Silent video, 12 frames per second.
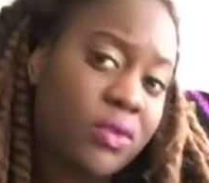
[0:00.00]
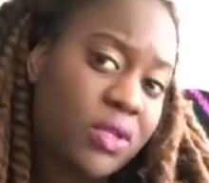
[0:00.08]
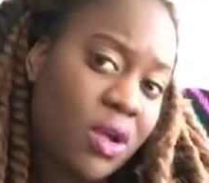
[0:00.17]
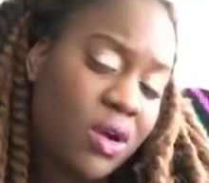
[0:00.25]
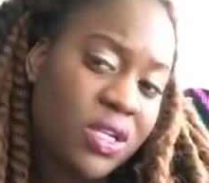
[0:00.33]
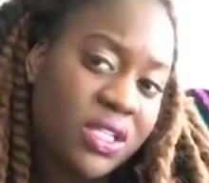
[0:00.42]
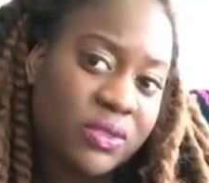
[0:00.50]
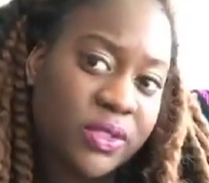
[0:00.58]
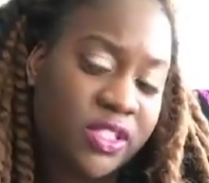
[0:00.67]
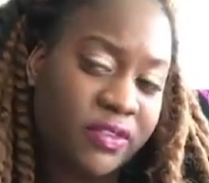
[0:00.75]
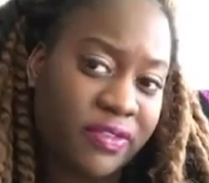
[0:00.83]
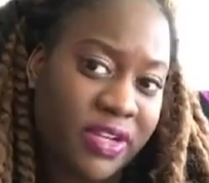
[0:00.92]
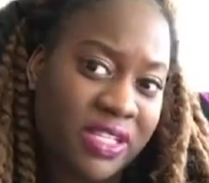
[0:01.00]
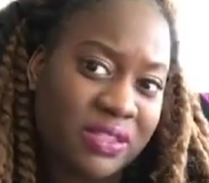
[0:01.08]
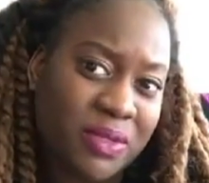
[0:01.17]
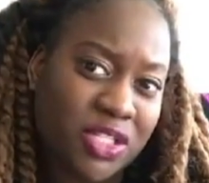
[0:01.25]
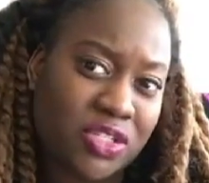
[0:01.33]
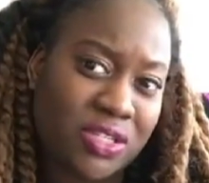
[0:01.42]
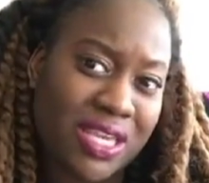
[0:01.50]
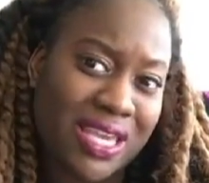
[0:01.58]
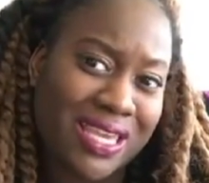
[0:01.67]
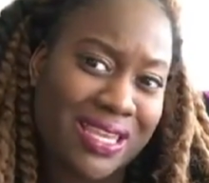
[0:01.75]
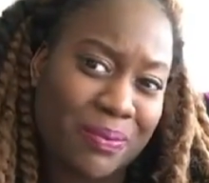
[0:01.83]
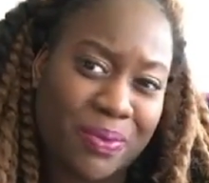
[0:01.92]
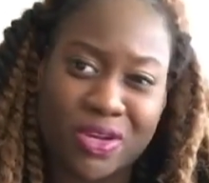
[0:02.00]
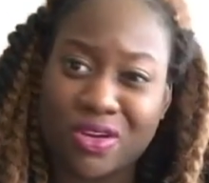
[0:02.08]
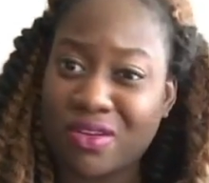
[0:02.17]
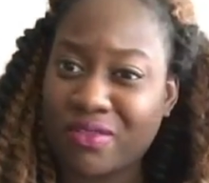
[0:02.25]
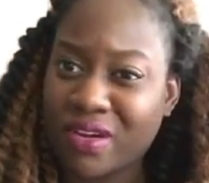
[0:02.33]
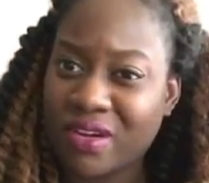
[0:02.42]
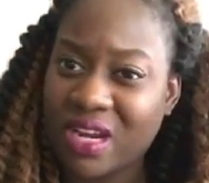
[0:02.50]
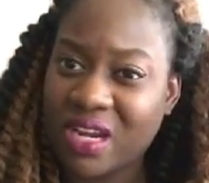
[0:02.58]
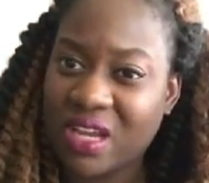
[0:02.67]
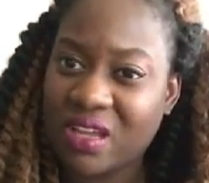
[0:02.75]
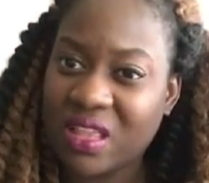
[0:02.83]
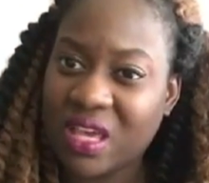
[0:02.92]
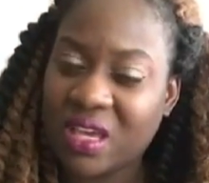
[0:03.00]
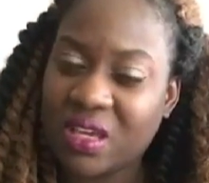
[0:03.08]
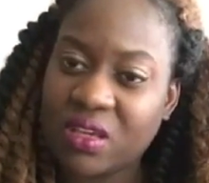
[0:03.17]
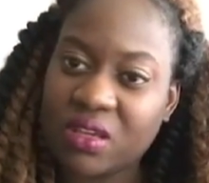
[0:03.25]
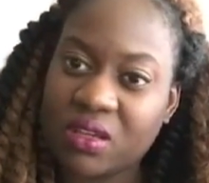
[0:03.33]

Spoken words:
doing all this with your friends, but you can't hit up your girlfriend right now? Like,